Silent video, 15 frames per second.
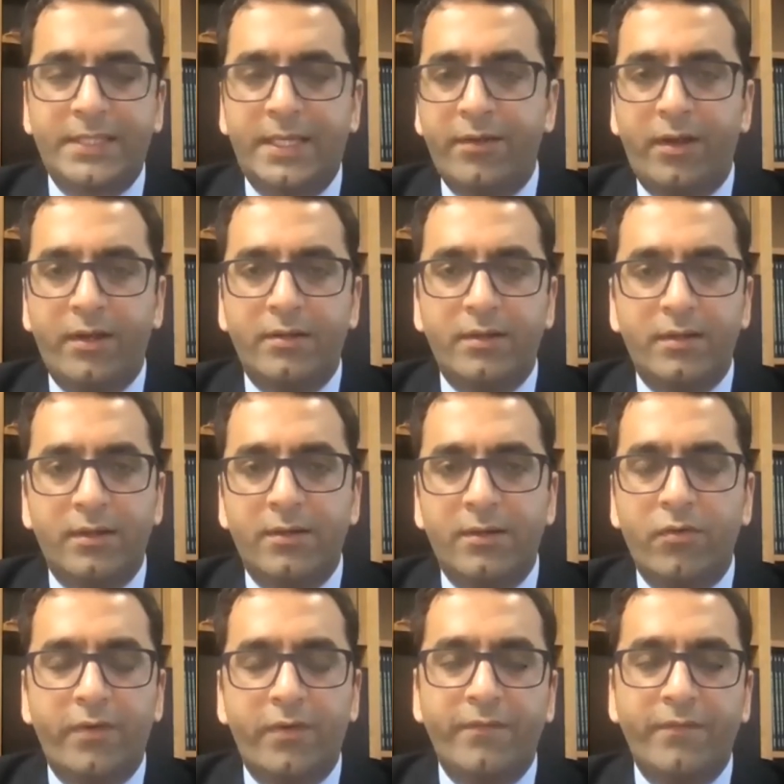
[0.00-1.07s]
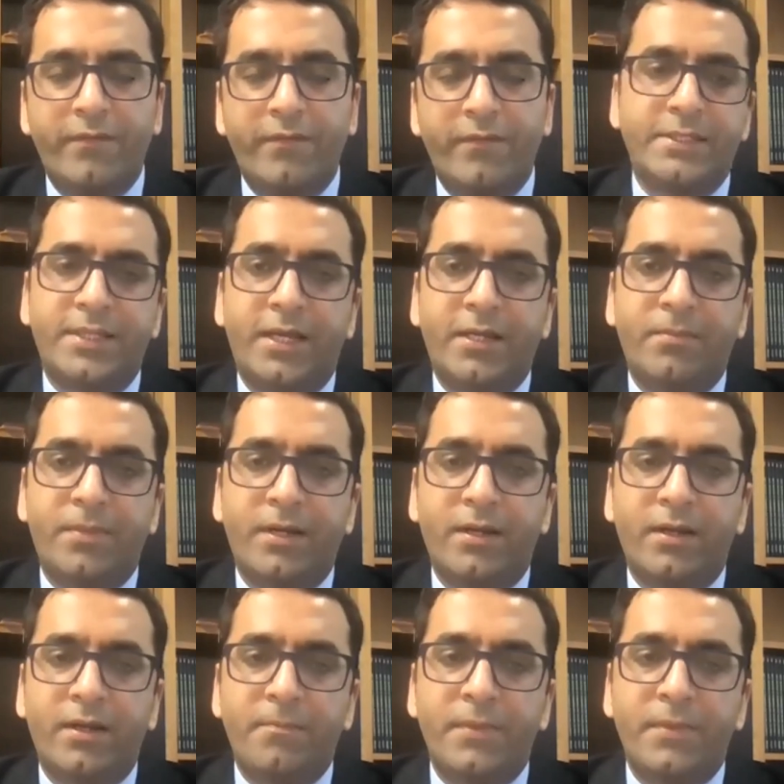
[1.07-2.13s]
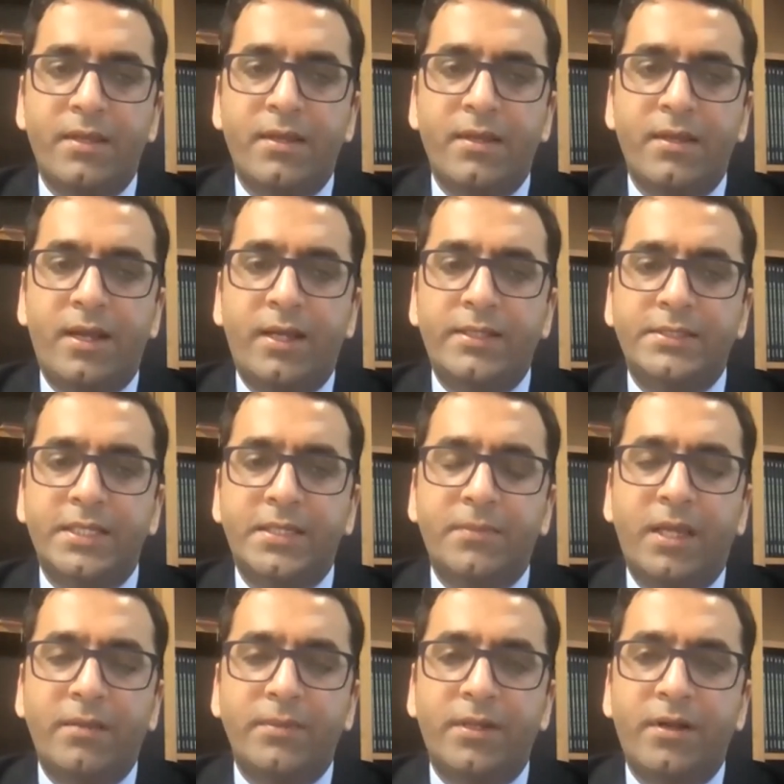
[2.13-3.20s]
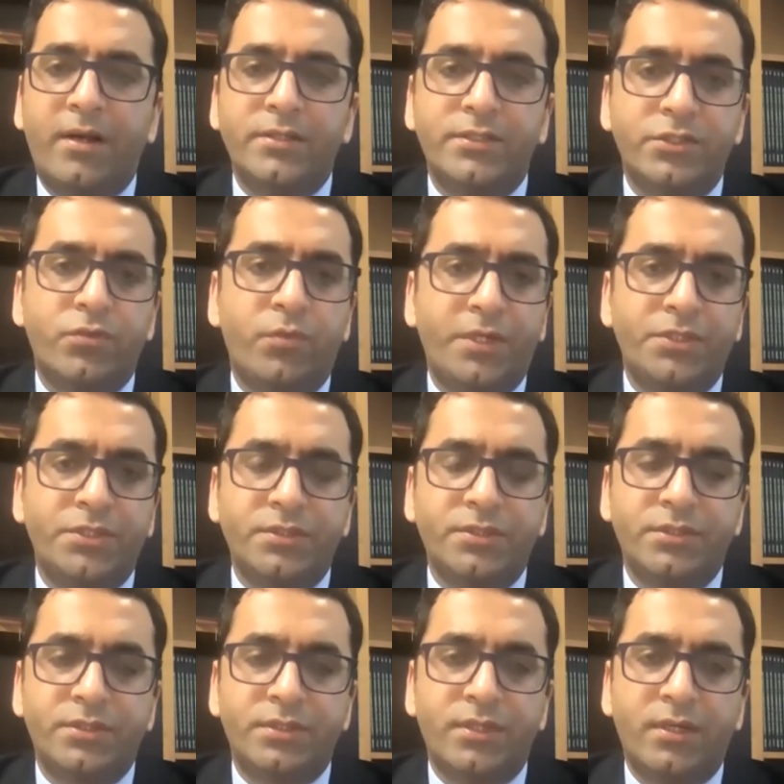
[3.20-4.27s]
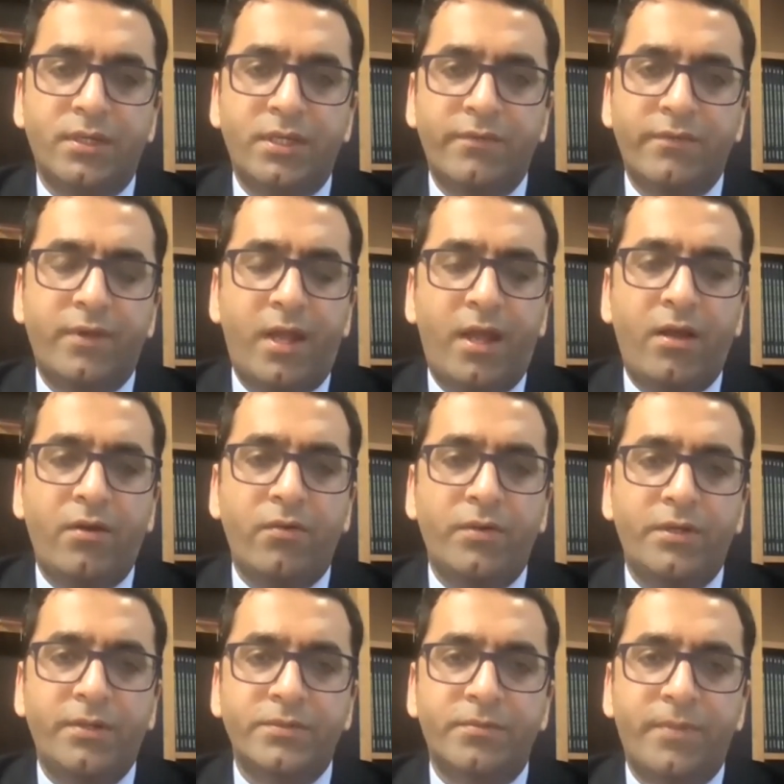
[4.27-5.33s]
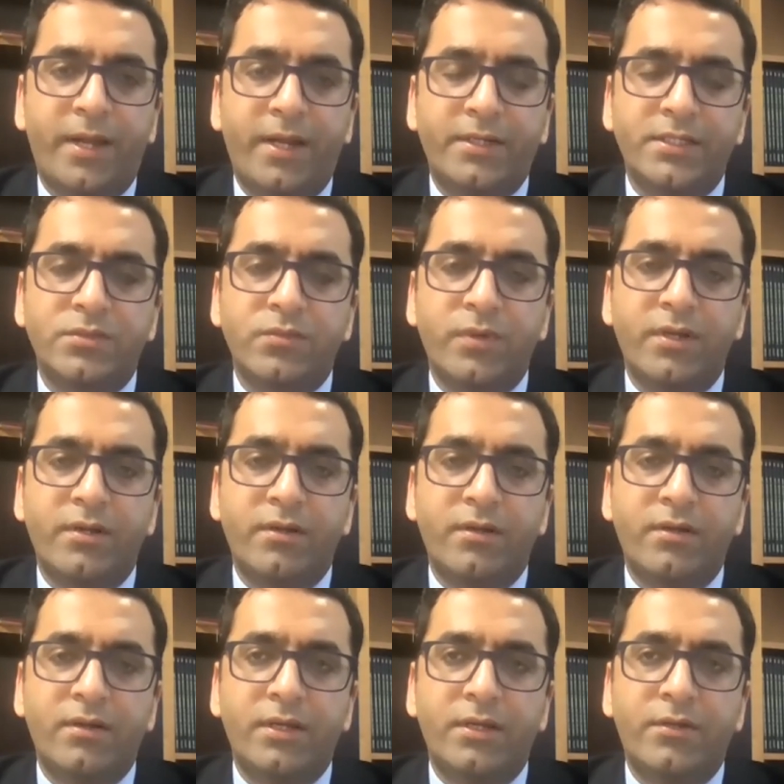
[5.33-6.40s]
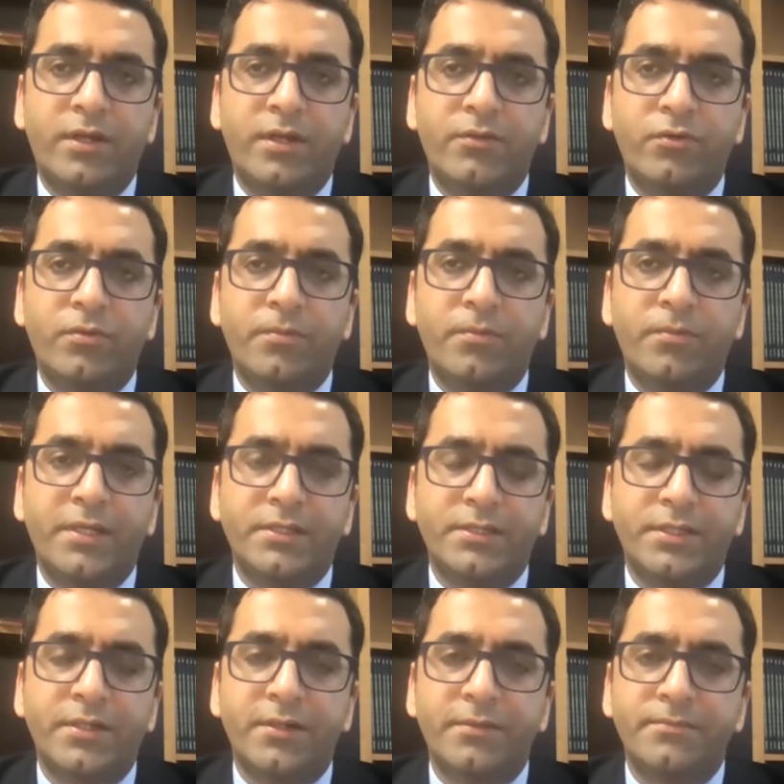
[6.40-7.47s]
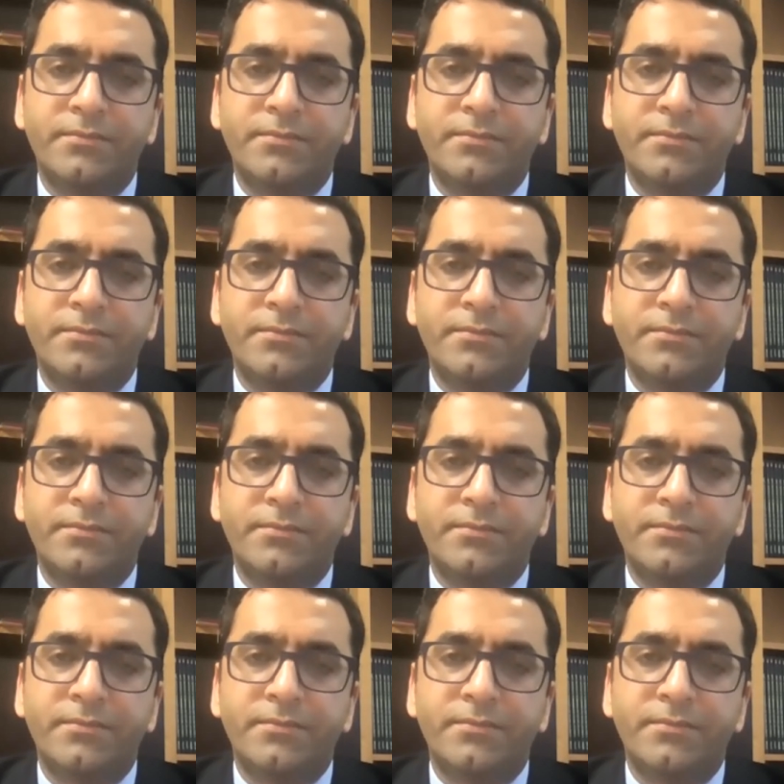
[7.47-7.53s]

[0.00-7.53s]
Cannot overemphasize that, but um, at the same time, there are situations even now in terms of practice where it, it could be considered.